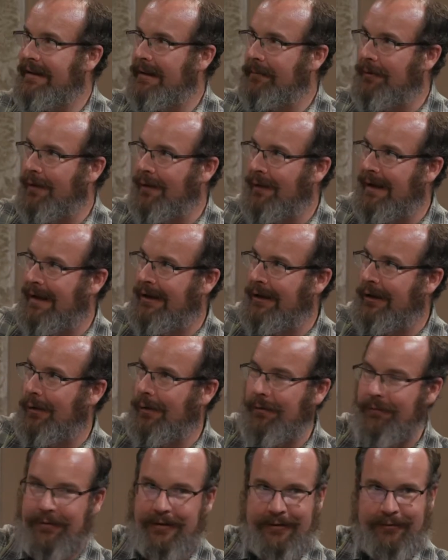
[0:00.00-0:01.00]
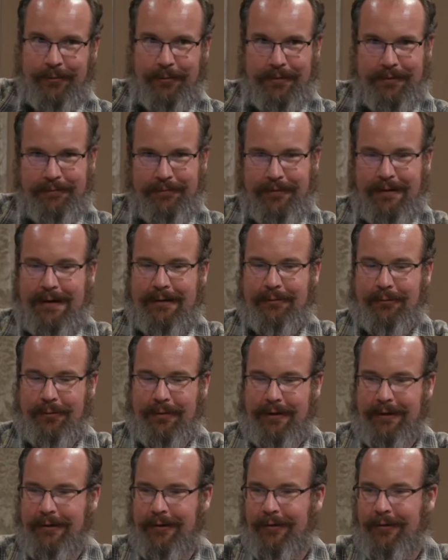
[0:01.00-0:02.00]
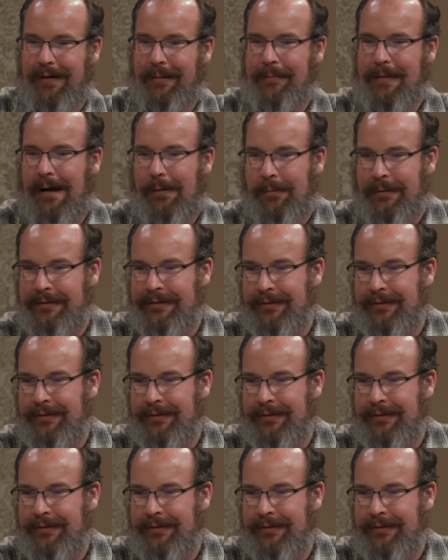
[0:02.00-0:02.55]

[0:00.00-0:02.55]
able to let go of this one and fly through the air and grab that one.